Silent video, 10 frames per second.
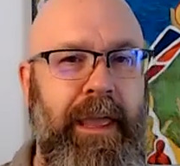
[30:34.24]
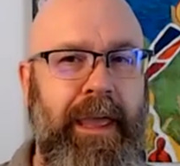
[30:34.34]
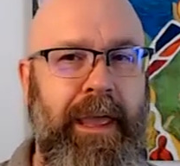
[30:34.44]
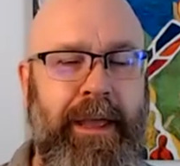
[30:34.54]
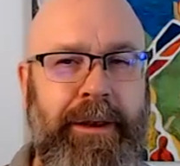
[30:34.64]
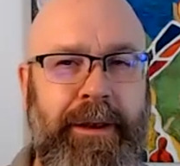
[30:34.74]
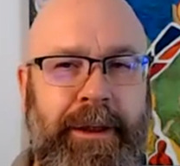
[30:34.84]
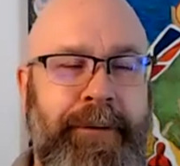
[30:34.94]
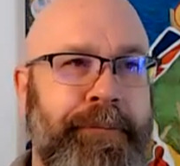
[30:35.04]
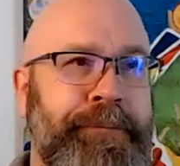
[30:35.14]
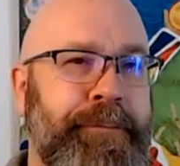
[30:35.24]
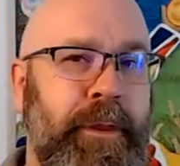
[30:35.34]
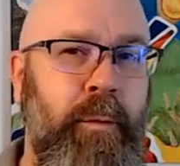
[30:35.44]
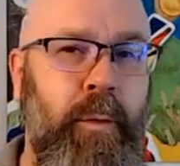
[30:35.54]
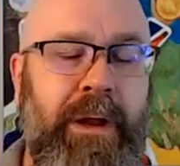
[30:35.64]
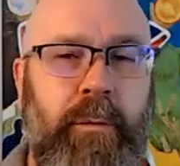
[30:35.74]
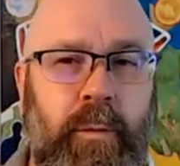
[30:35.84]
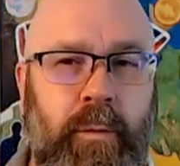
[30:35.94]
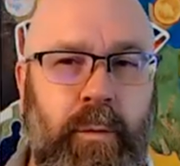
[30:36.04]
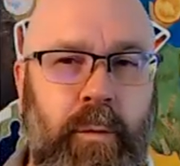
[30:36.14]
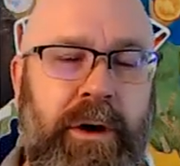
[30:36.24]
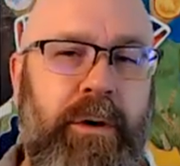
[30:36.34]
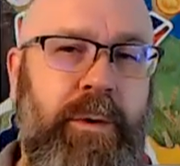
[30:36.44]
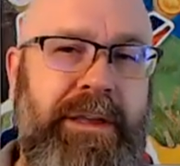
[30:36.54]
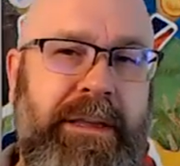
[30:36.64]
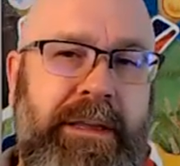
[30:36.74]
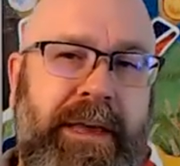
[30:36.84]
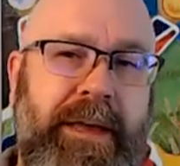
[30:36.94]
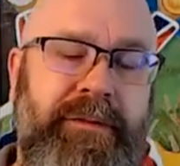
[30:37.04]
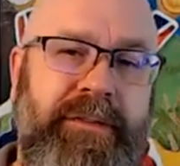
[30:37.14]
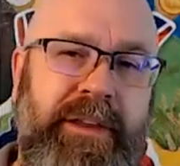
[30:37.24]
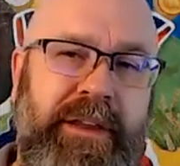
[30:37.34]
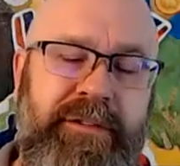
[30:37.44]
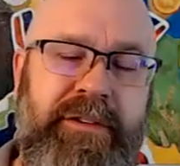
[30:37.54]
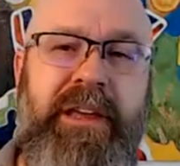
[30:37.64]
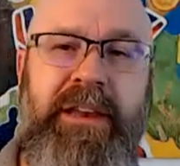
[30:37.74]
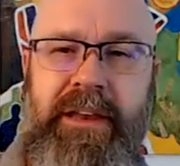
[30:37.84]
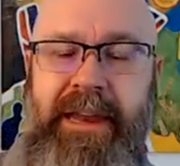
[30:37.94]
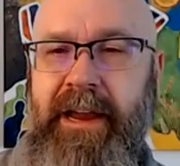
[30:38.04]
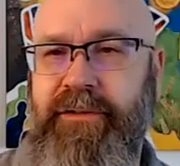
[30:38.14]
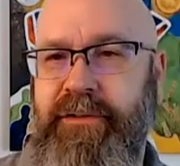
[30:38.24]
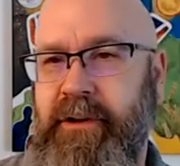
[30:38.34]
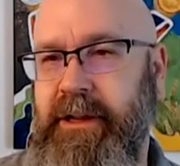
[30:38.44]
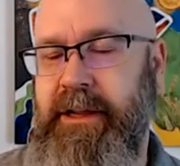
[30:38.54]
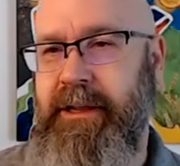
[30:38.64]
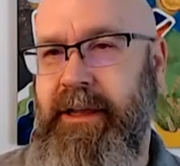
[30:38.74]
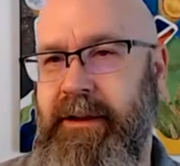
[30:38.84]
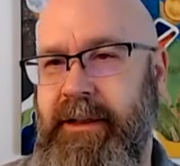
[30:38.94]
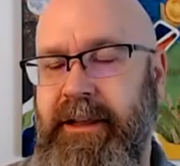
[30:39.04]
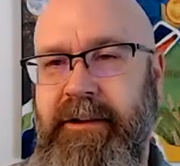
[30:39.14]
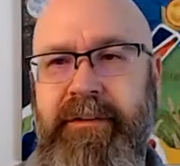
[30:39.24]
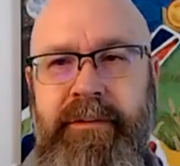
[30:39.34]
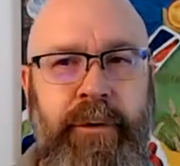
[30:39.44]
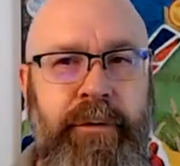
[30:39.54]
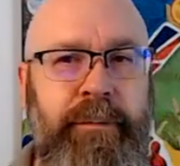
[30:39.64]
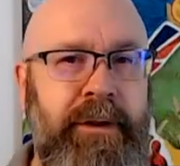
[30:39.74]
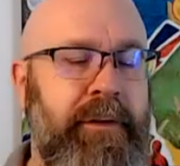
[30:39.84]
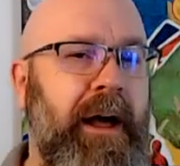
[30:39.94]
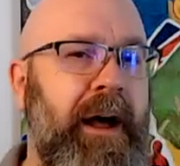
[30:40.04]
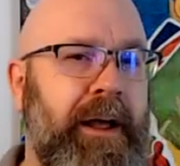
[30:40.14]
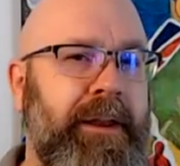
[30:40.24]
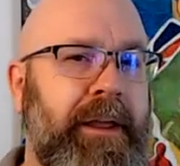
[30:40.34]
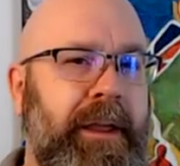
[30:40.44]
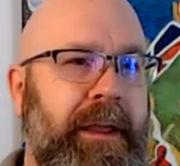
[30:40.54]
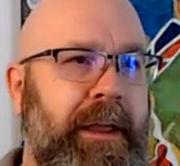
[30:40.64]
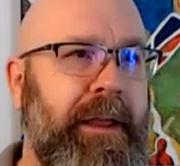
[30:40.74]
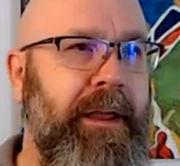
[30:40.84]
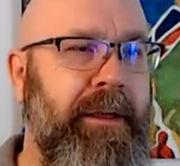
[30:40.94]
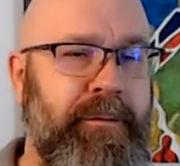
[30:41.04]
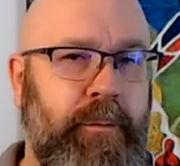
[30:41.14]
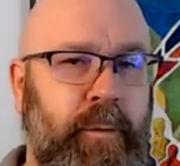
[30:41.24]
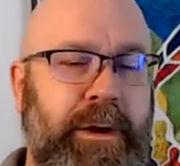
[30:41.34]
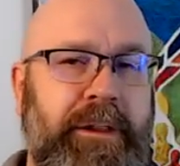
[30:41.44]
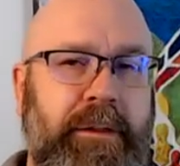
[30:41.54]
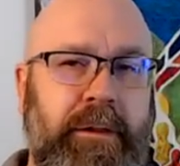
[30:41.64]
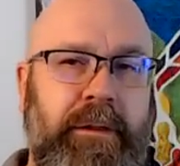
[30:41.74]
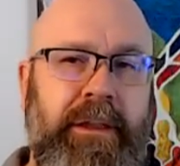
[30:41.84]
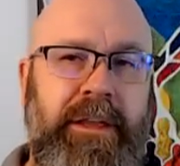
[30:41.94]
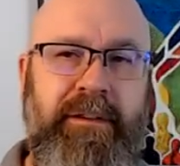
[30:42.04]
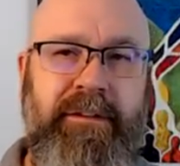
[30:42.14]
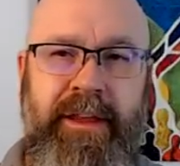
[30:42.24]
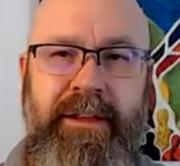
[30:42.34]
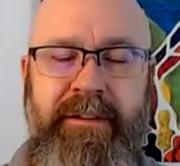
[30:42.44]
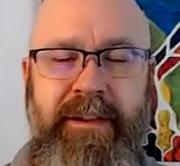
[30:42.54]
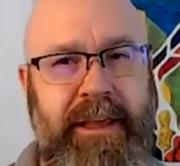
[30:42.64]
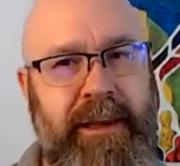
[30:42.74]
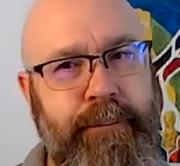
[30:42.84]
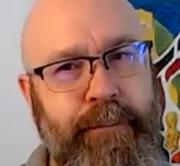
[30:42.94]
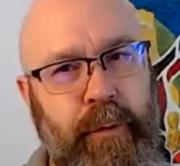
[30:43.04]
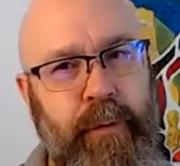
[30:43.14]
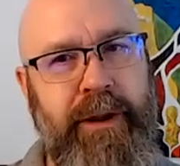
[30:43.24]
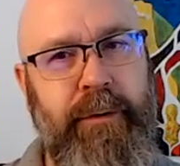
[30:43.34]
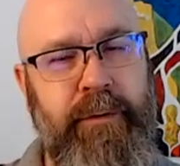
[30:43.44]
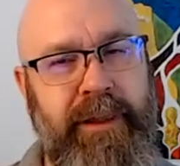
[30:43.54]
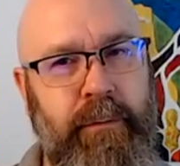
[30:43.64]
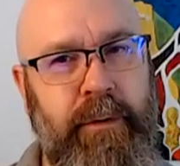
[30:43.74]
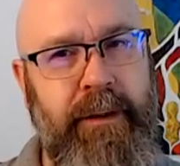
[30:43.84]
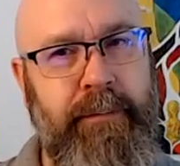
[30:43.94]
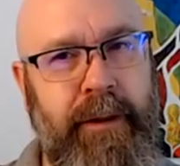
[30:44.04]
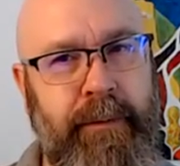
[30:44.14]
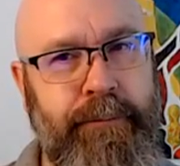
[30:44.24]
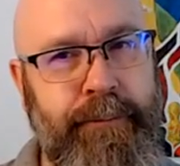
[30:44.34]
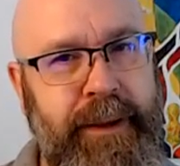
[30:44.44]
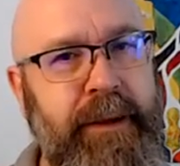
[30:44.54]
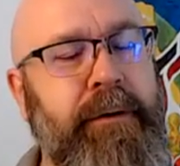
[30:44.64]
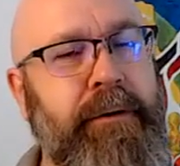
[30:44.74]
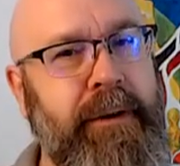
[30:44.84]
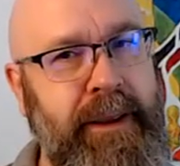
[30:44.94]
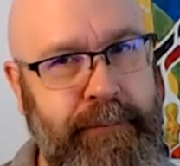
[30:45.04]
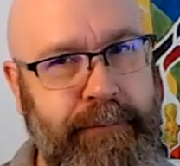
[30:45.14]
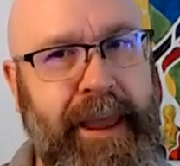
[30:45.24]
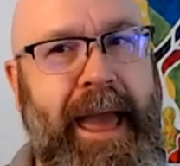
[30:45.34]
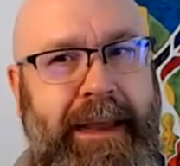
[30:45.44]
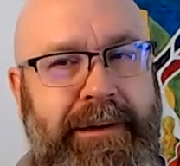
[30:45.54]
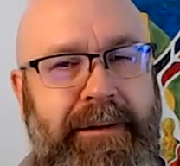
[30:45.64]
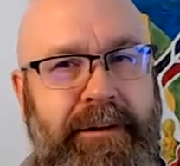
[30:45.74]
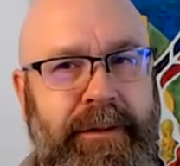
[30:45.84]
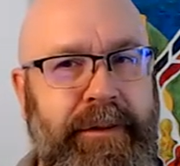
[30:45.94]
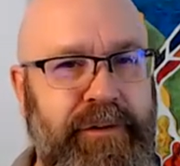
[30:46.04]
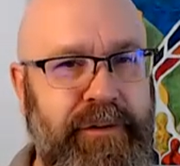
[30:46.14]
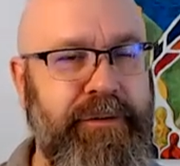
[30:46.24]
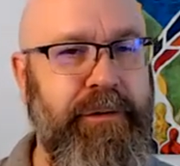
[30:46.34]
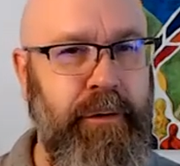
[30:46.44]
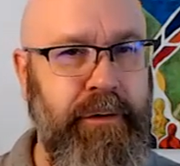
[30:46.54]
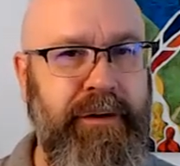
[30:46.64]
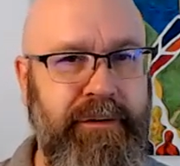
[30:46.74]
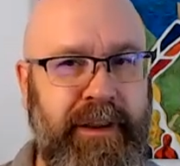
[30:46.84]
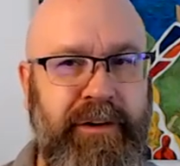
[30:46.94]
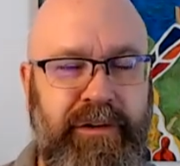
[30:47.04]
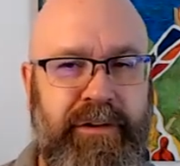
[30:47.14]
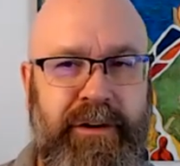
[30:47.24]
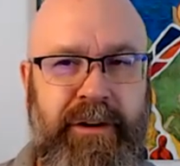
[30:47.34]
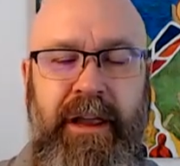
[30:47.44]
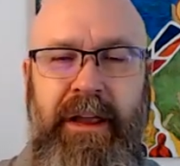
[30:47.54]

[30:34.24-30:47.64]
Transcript: And what we have seen just kind of nationally, and again, this is a movement of God, is when the execs hit a point when they want a bigger impact than just their organization,